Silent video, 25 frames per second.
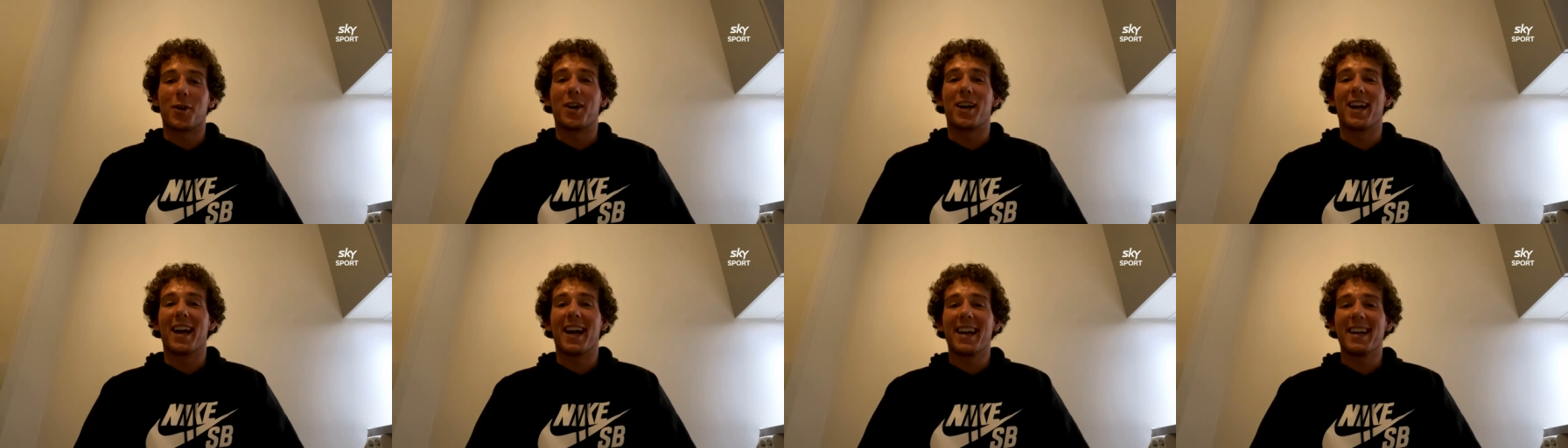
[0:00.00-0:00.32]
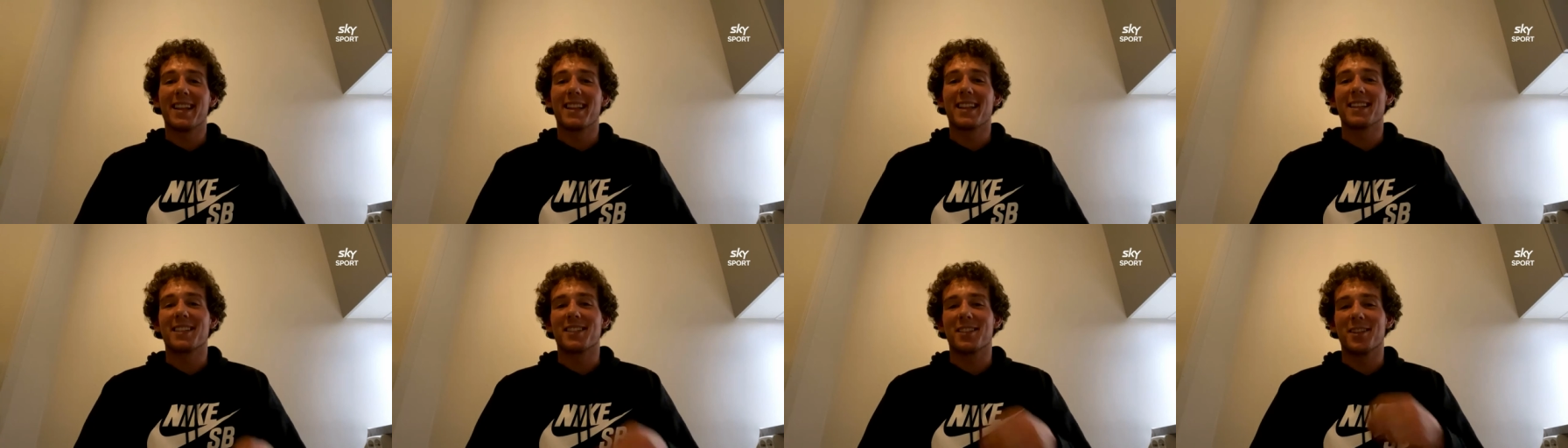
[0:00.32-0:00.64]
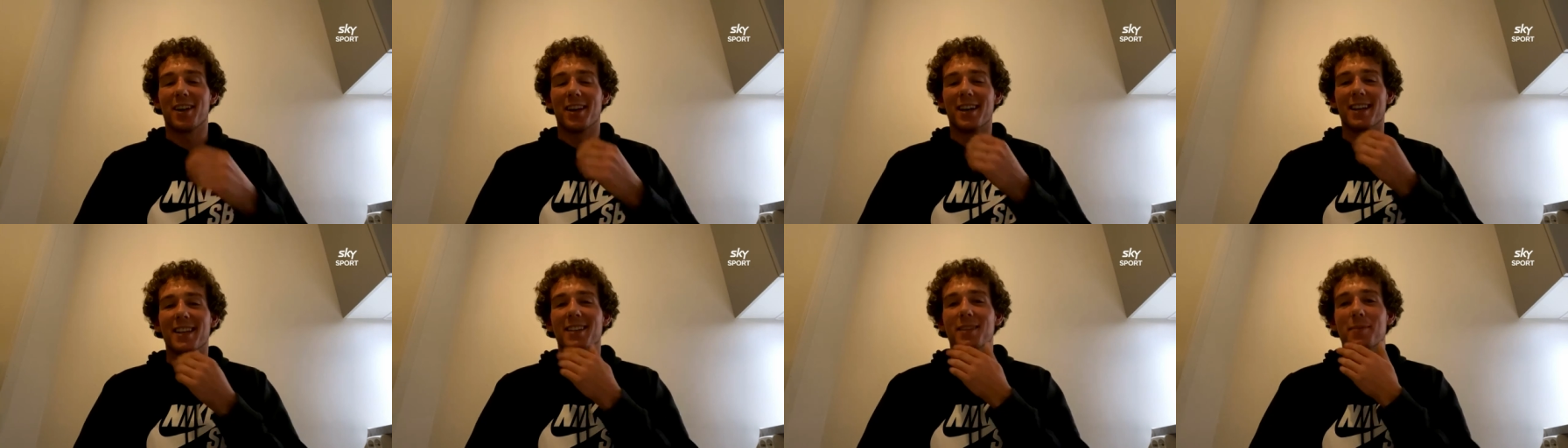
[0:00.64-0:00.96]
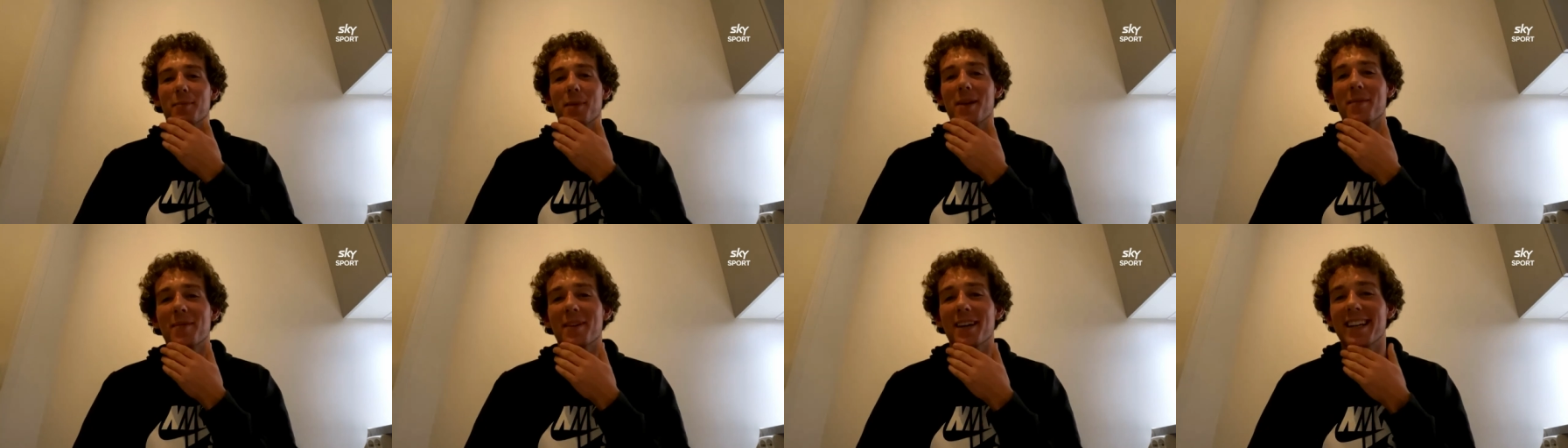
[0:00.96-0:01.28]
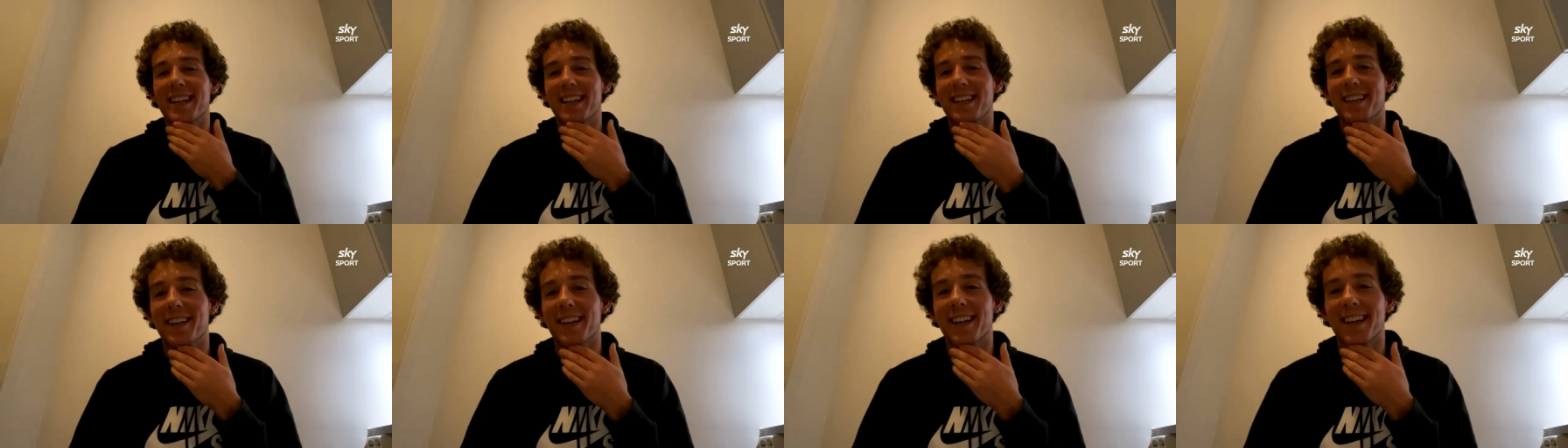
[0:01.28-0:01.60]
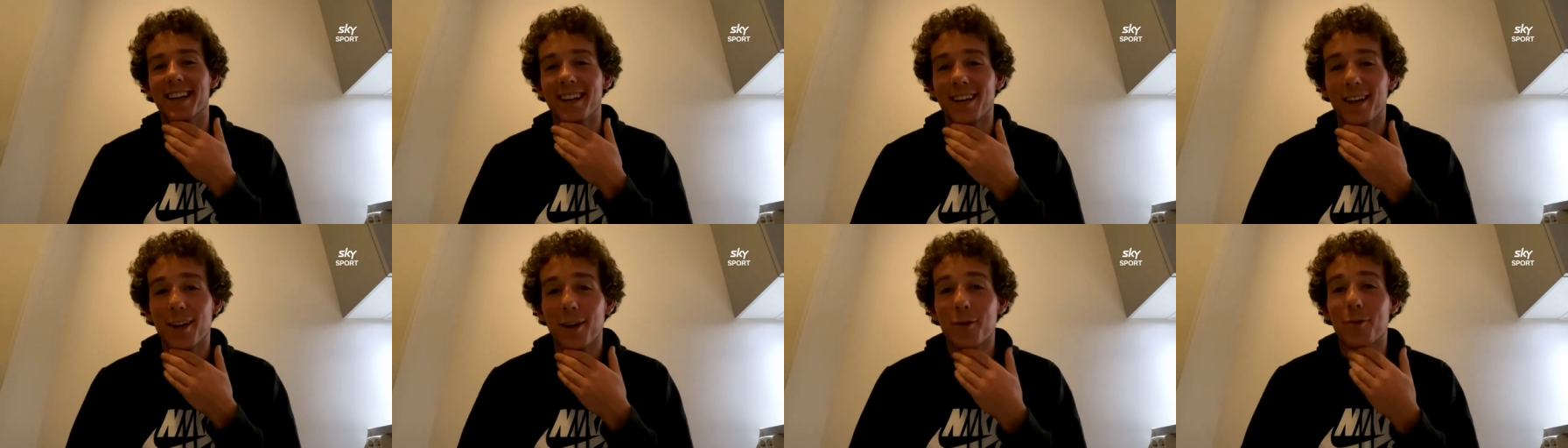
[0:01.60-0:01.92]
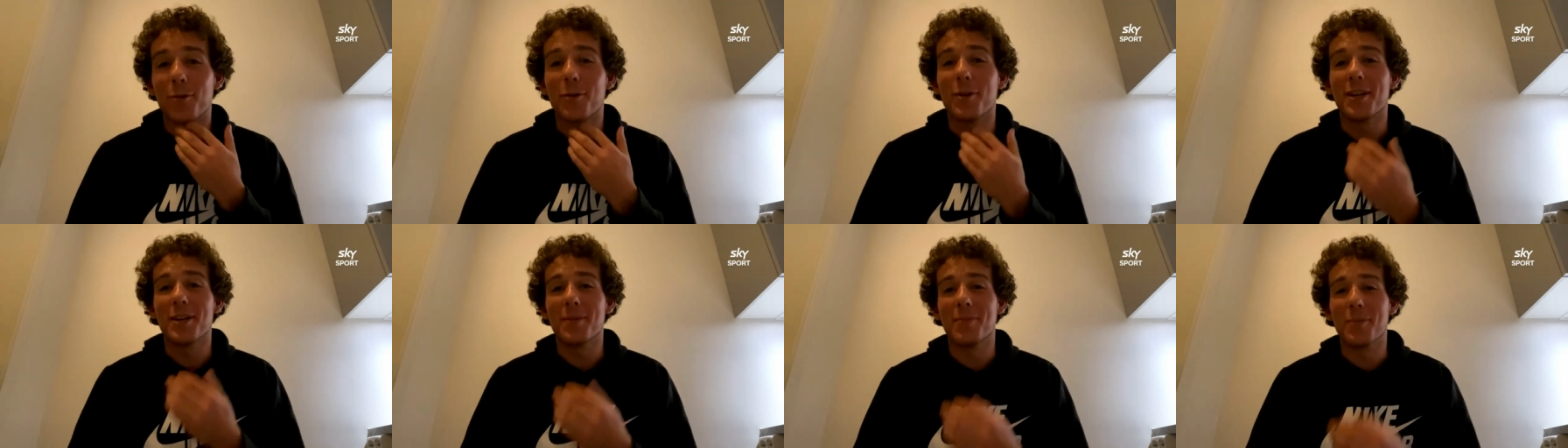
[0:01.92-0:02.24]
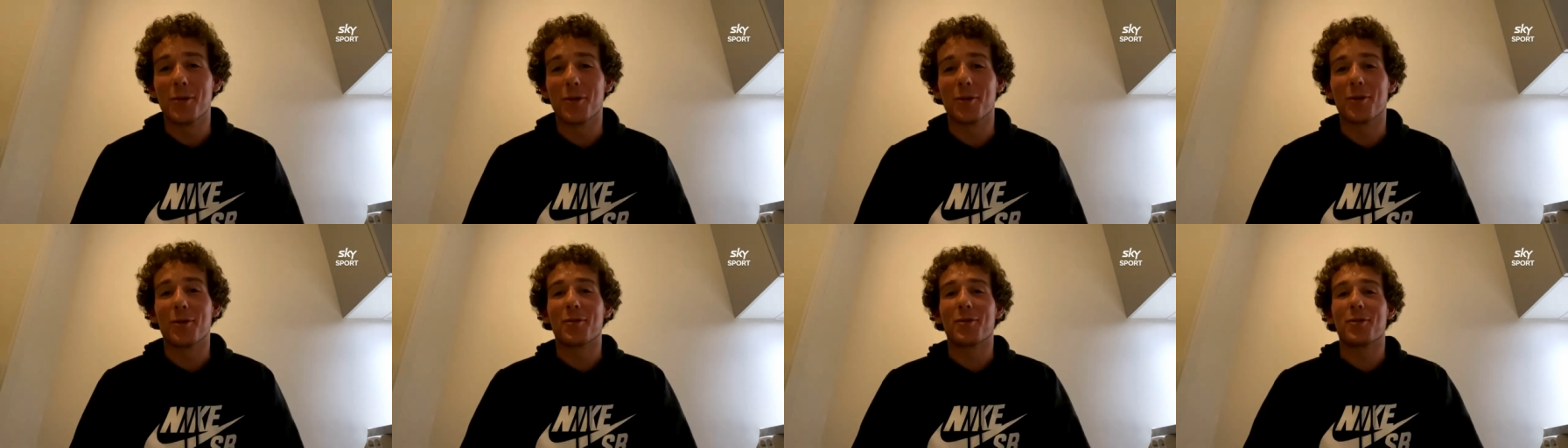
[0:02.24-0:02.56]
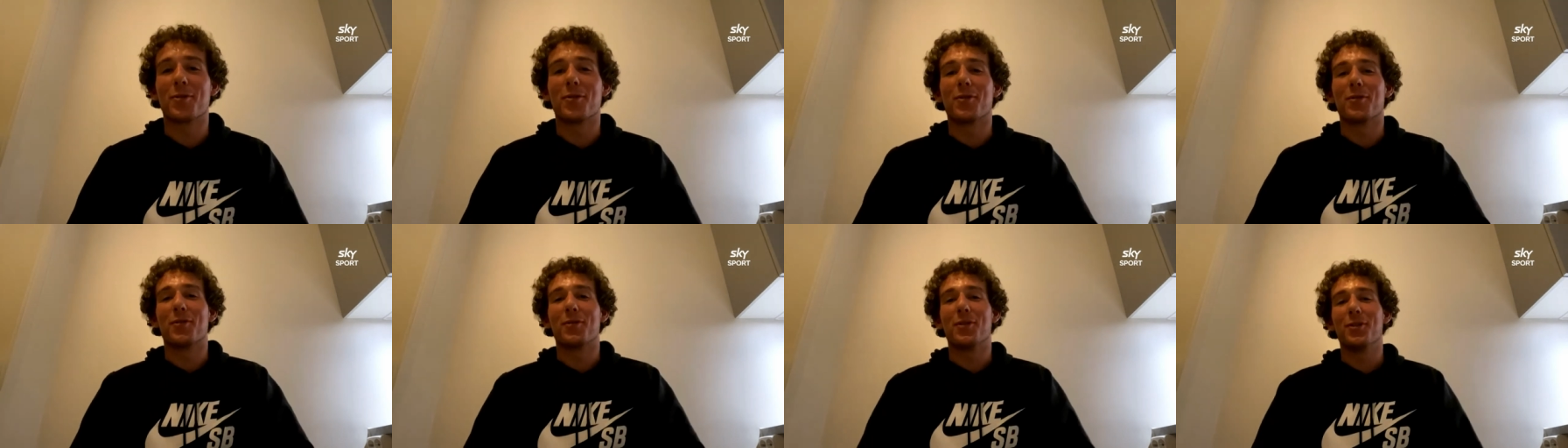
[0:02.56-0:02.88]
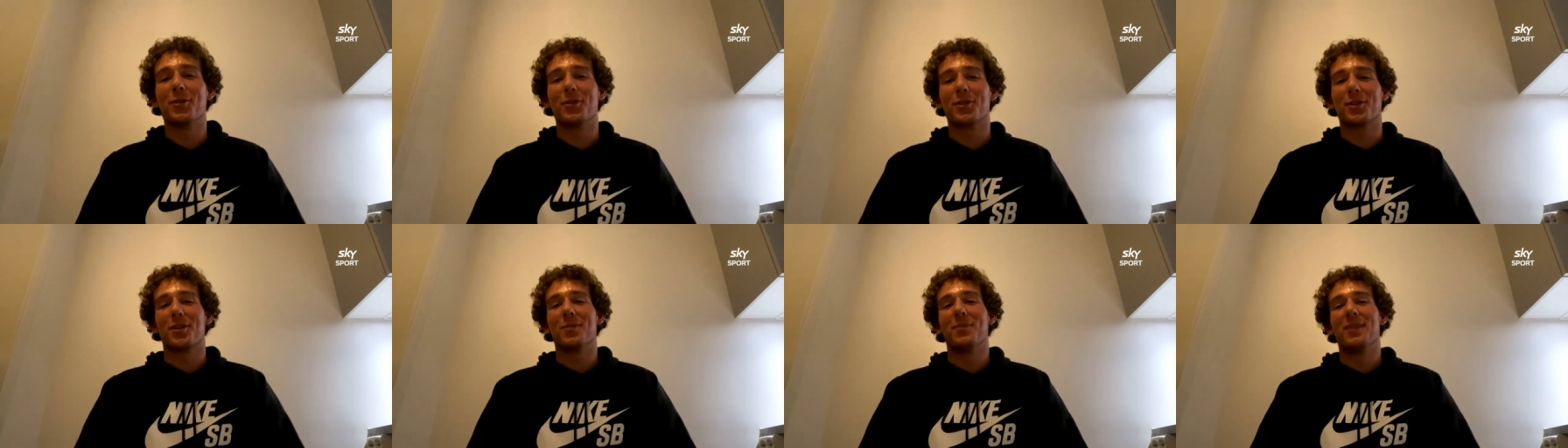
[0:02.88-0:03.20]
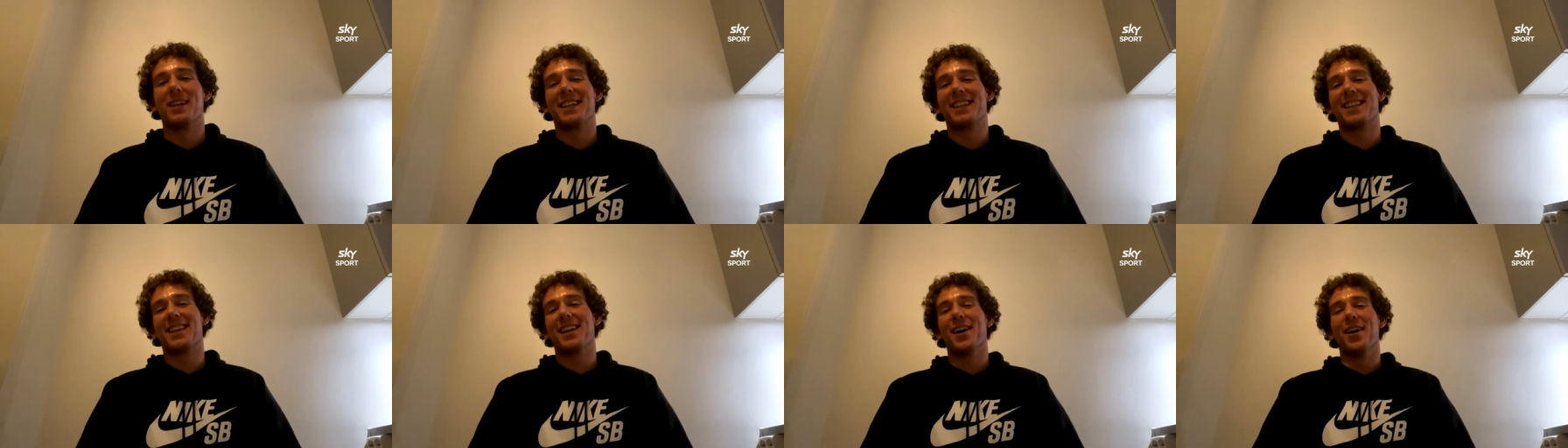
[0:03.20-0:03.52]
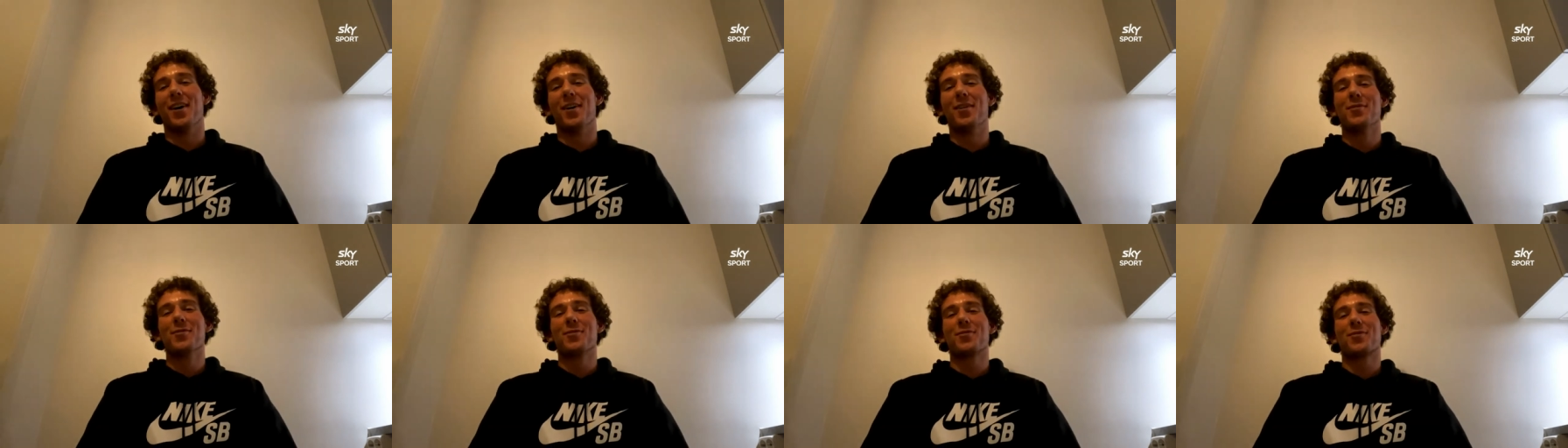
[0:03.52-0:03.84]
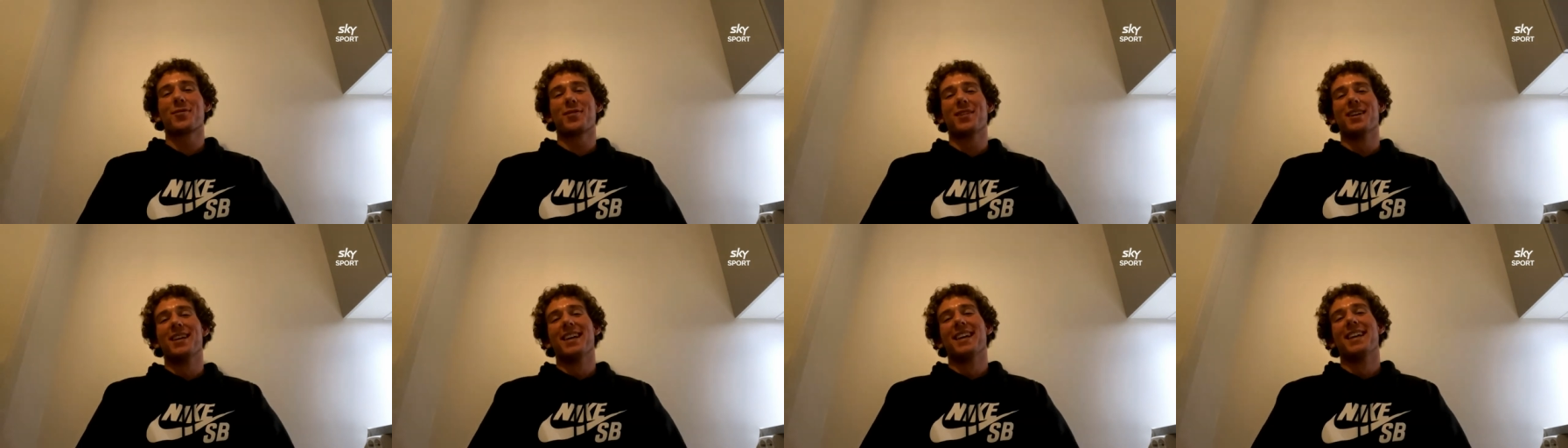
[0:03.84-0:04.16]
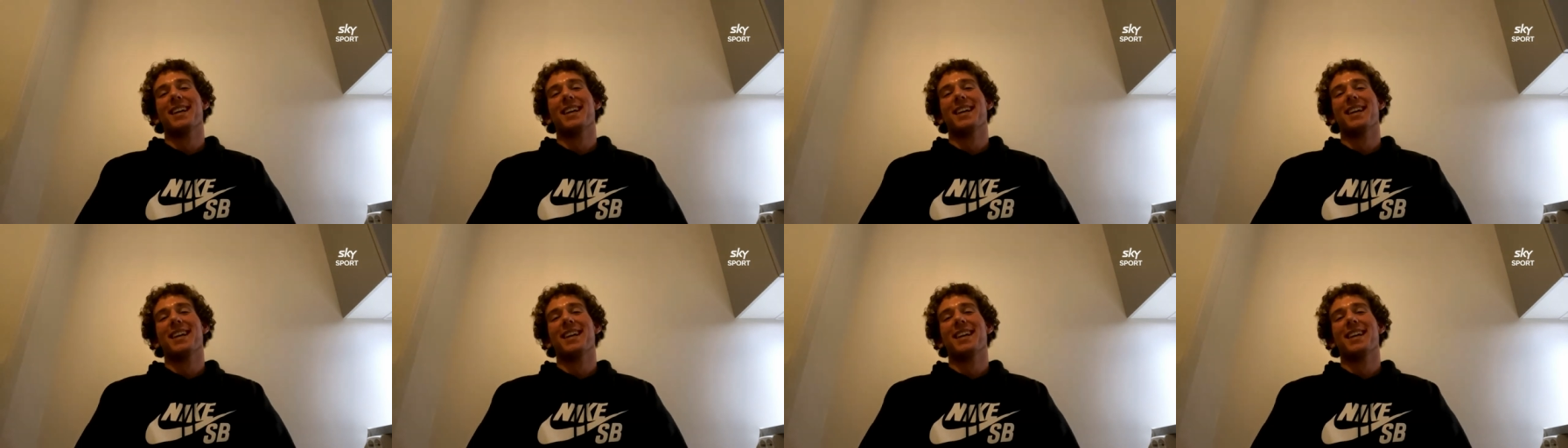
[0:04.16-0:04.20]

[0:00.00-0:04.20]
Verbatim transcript: Okay, that's nice. Maybe I need to read more of the reviews on myself.